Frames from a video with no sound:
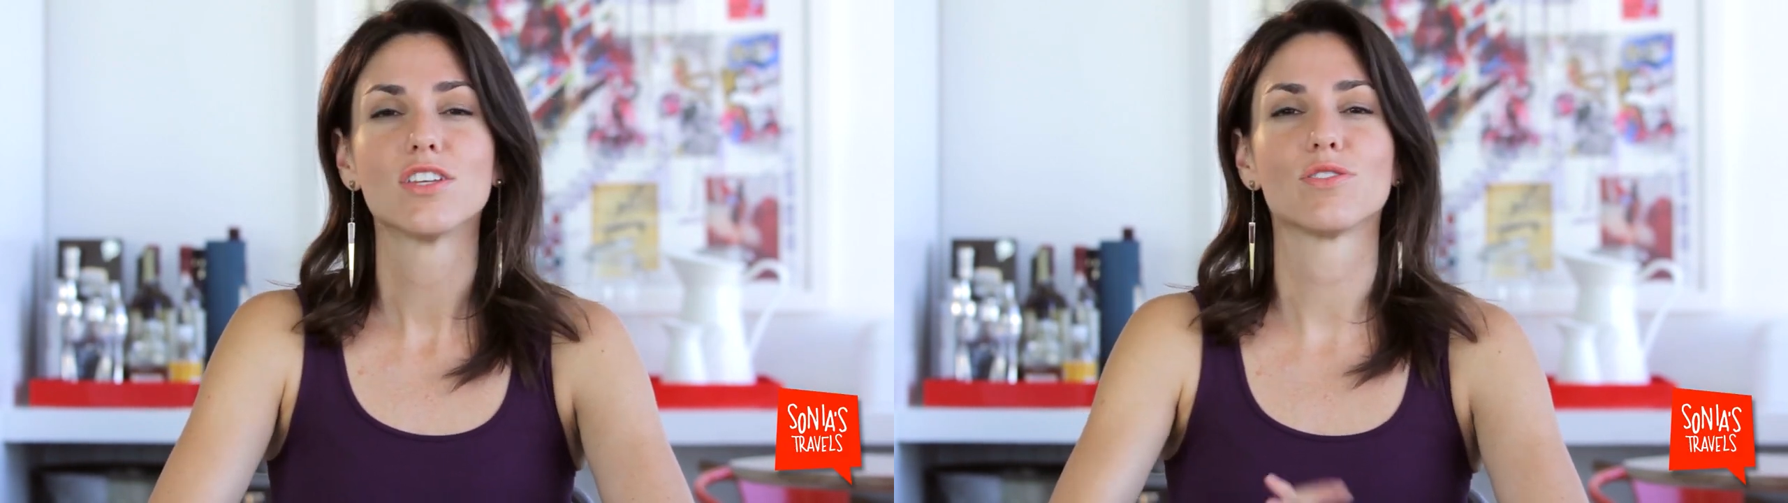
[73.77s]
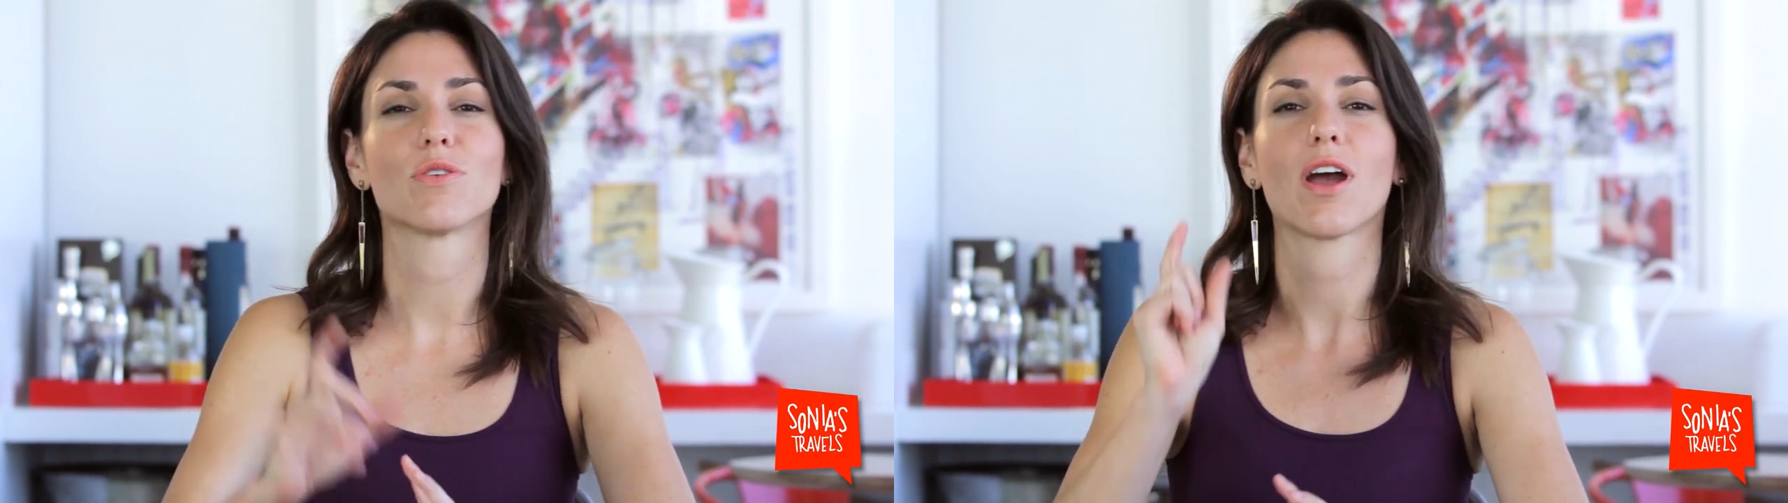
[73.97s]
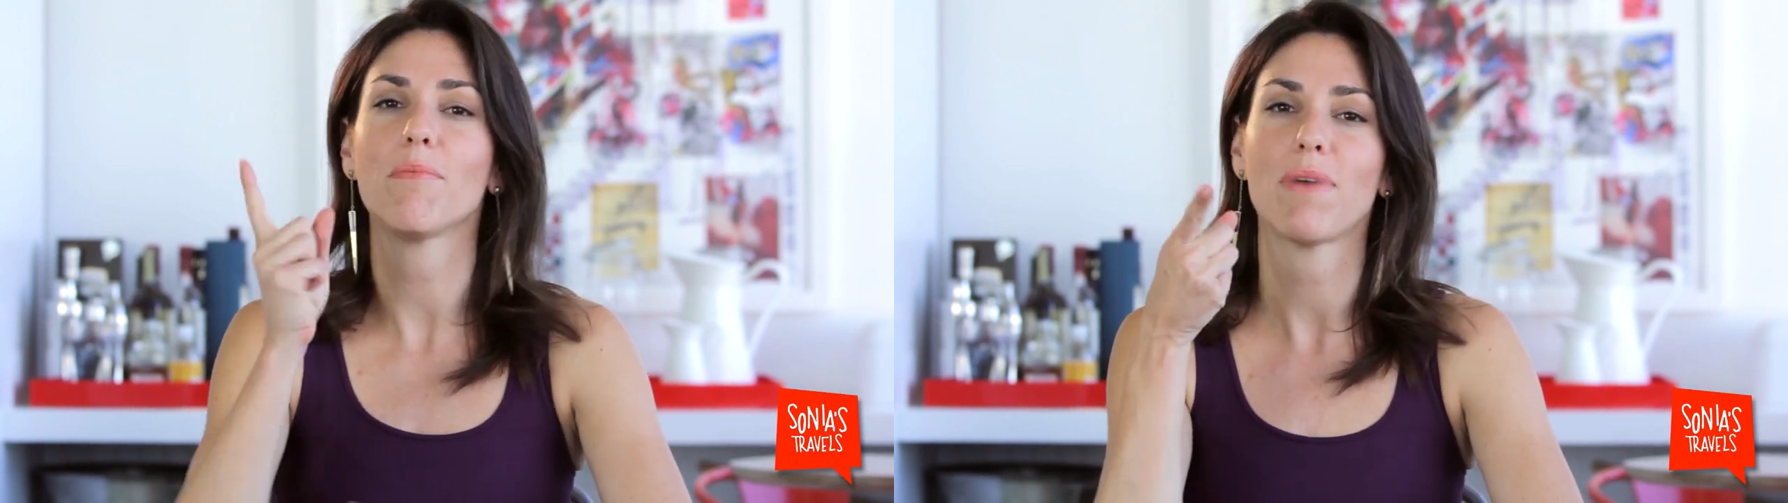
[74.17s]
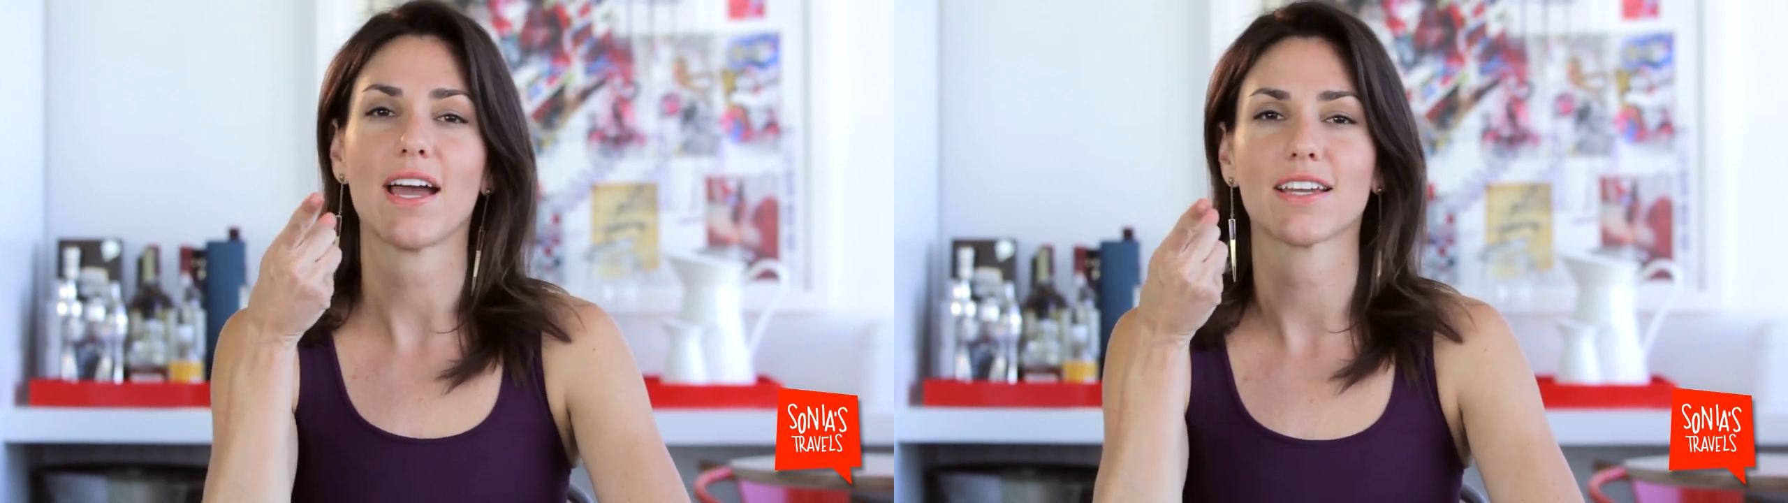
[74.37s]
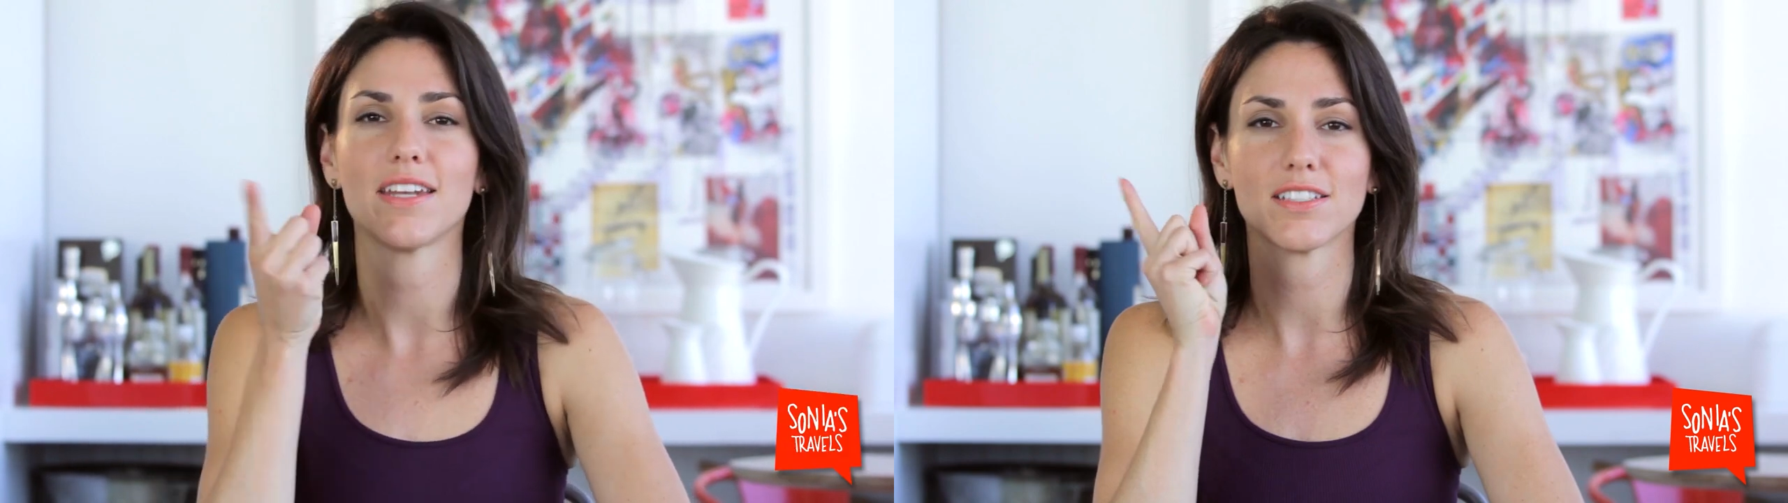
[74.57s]
So come
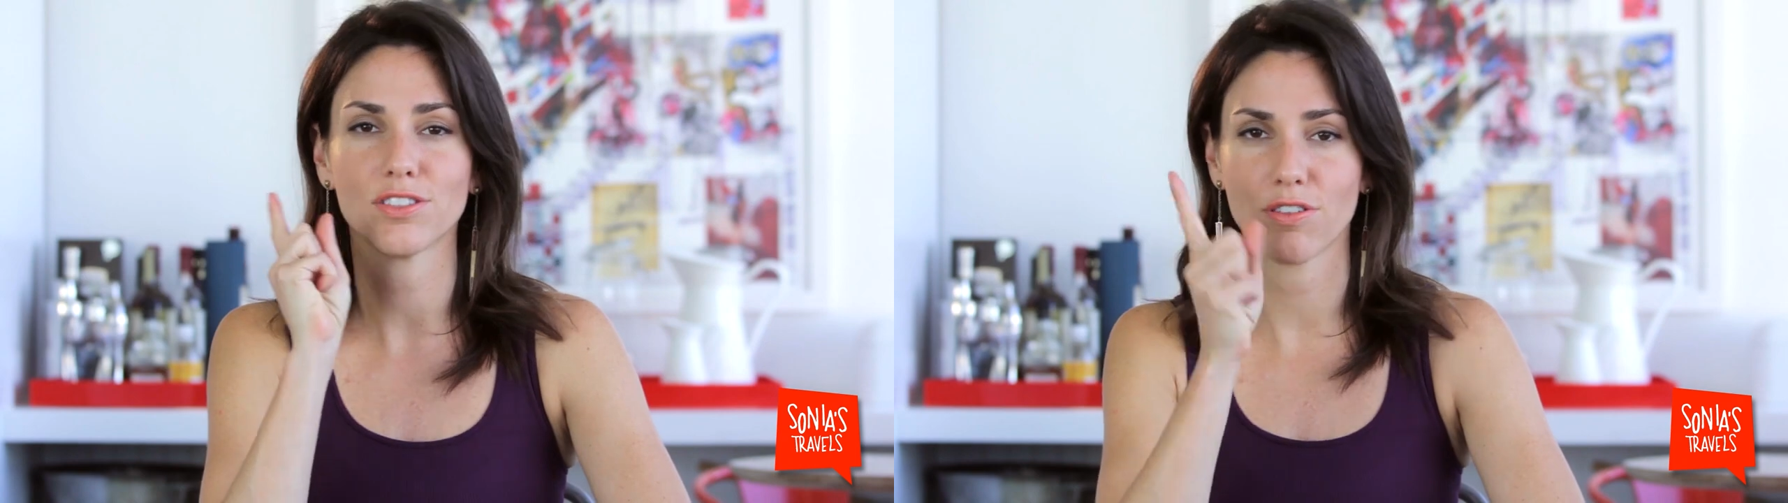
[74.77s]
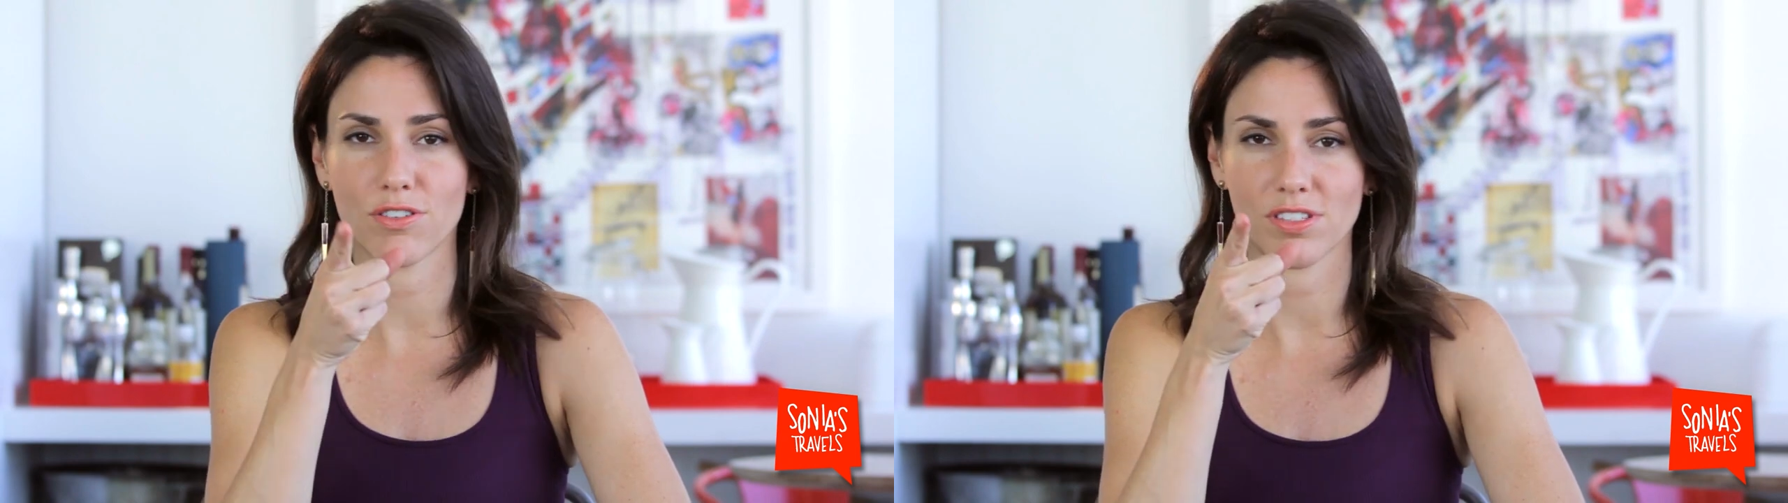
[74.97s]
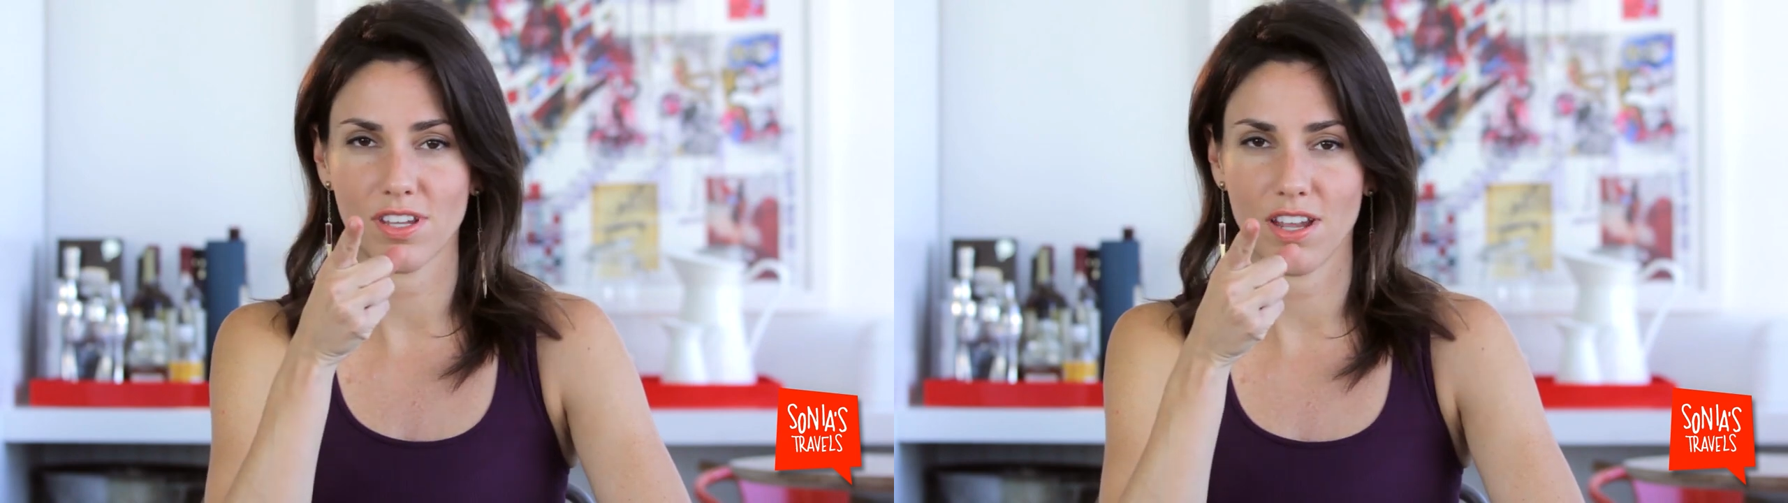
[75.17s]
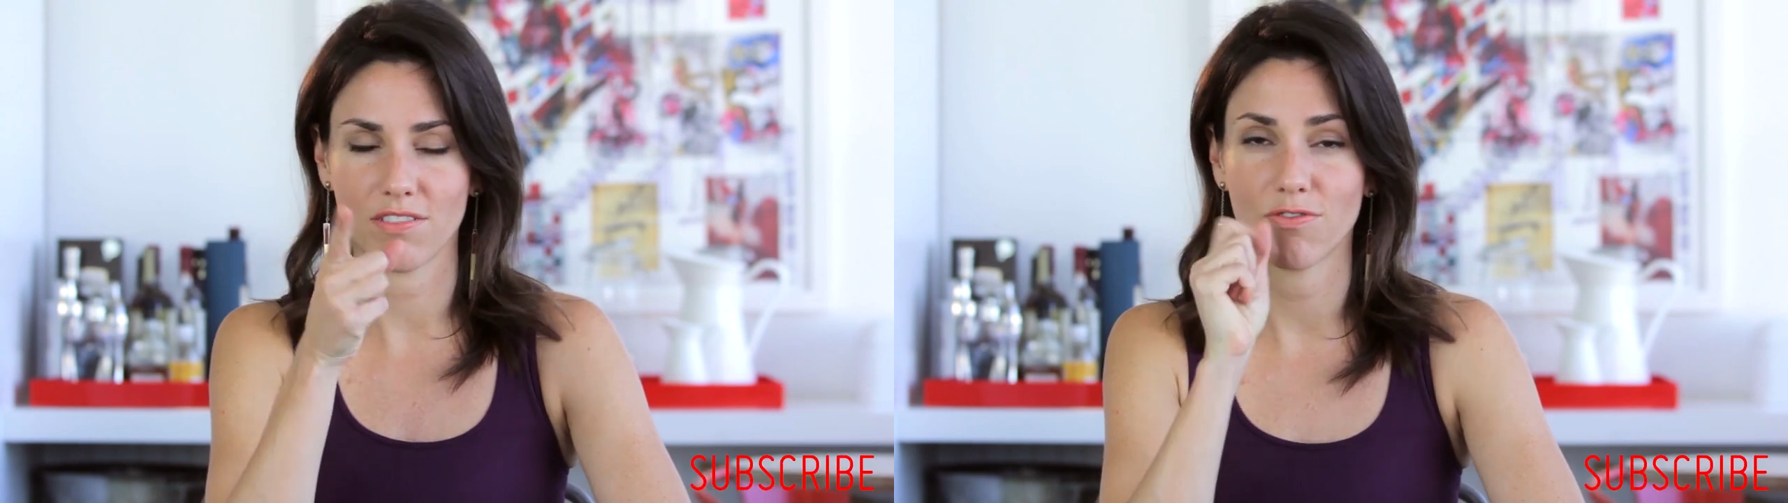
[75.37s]
back next Thursday